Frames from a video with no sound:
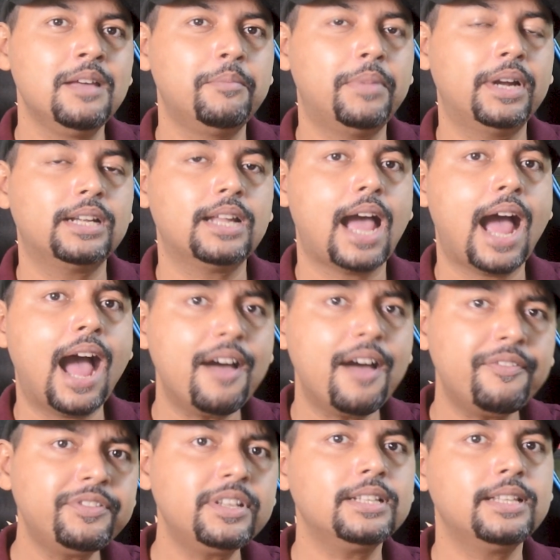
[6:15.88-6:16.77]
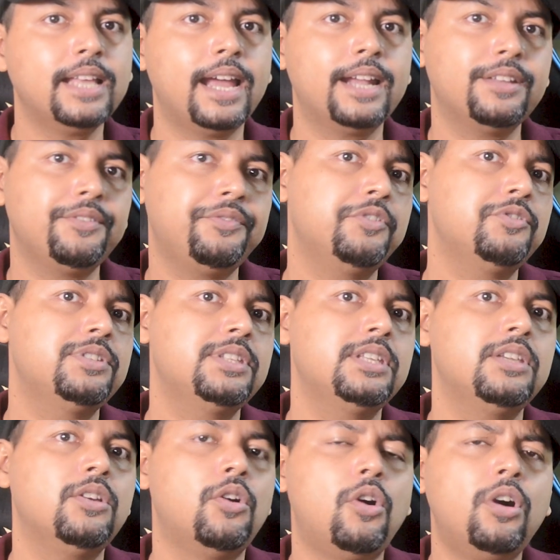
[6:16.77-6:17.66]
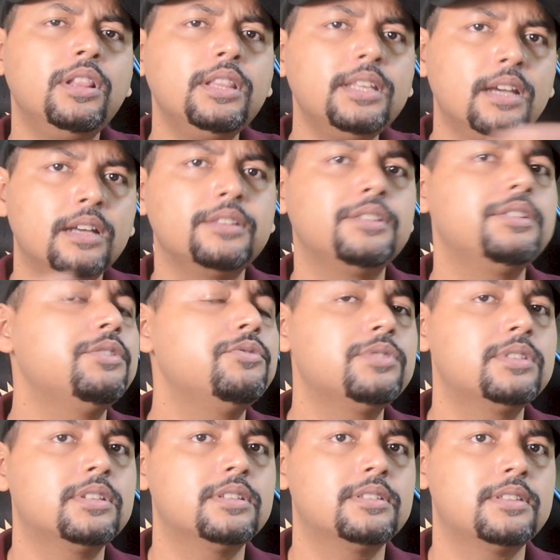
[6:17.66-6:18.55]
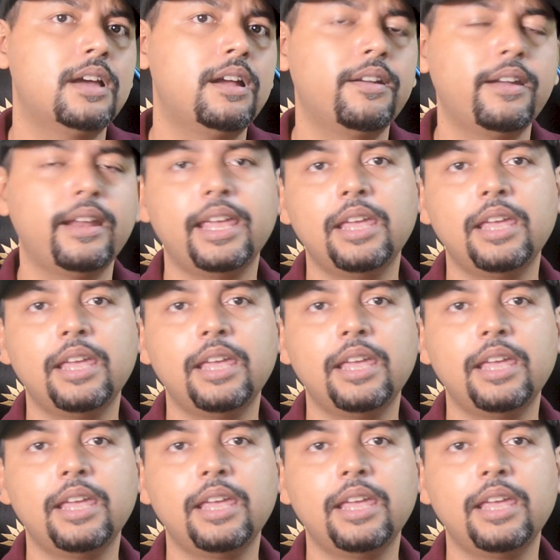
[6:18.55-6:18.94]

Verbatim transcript: But after that, if you see all the other users are